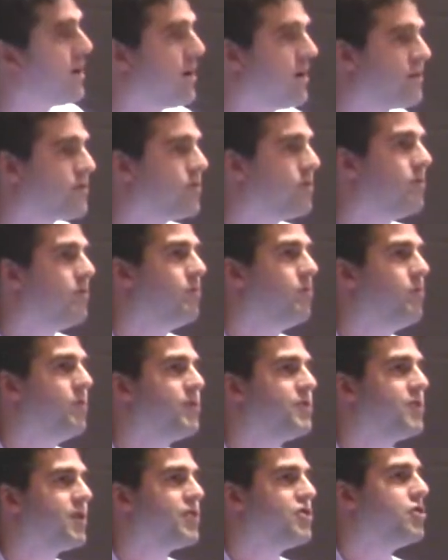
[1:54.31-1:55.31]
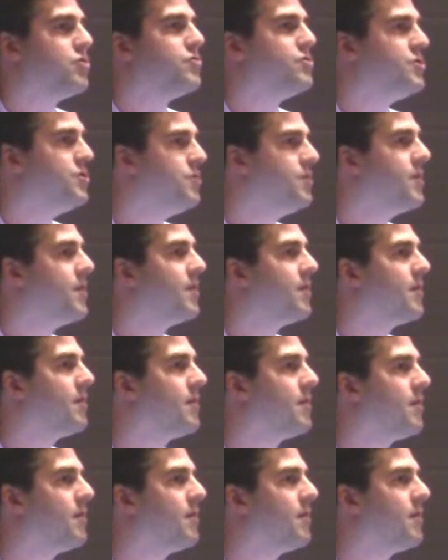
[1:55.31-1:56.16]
console, which I show two there.